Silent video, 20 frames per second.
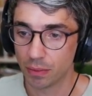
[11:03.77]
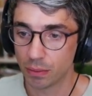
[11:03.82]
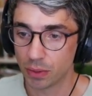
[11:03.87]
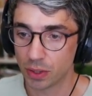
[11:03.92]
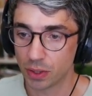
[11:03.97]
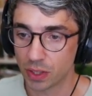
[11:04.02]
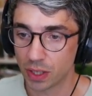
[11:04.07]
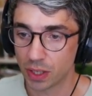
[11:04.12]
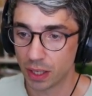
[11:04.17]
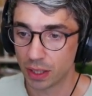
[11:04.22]
I'm
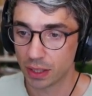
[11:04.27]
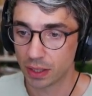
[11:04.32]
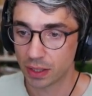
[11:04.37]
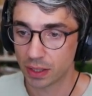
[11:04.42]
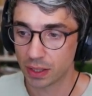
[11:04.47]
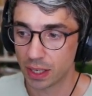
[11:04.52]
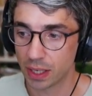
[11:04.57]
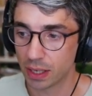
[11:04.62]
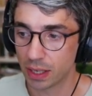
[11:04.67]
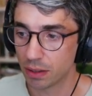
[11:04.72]
going to scale
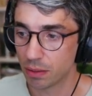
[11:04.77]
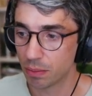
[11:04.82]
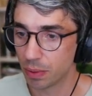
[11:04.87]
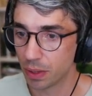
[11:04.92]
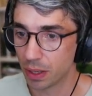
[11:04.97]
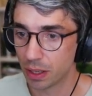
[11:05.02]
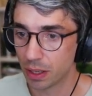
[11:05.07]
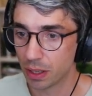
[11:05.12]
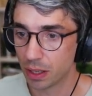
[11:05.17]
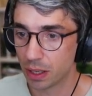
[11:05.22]
this down a
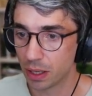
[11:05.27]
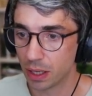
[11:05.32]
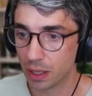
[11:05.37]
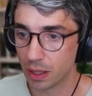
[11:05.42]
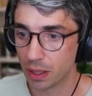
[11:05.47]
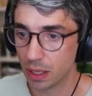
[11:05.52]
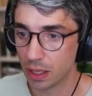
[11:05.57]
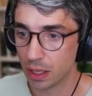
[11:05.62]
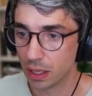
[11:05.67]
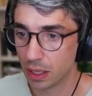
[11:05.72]
bit,
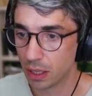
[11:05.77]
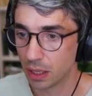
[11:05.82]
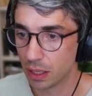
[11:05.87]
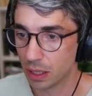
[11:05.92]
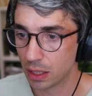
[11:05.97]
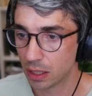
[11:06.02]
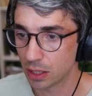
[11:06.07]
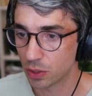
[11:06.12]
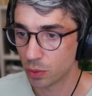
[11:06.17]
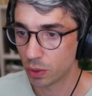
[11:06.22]
and
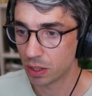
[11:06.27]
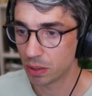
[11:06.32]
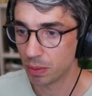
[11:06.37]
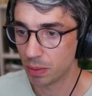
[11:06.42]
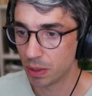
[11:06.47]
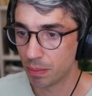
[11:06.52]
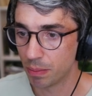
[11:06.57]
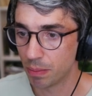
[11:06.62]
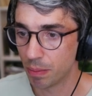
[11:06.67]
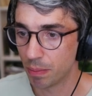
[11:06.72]
then I just want it to
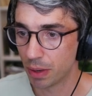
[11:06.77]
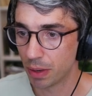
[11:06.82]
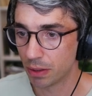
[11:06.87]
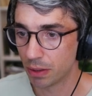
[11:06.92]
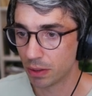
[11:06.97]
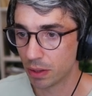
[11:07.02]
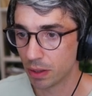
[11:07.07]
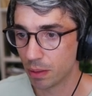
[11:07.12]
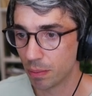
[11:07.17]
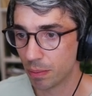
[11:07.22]
be a bit
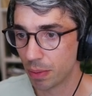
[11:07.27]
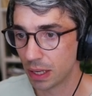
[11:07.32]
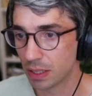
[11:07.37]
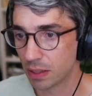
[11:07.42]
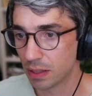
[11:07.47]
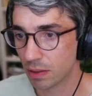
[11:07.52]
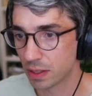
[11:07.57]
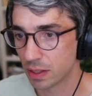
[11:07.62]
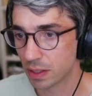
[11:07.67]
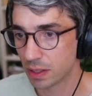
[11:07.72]
bigger than the
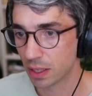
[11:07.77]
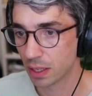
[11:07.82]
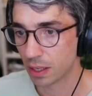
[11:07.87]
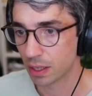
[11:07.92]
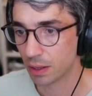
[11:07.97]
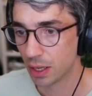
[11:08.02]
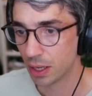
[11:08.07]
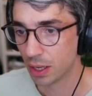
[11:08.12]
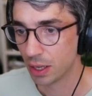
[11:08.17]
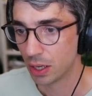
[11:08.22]
base of this thing.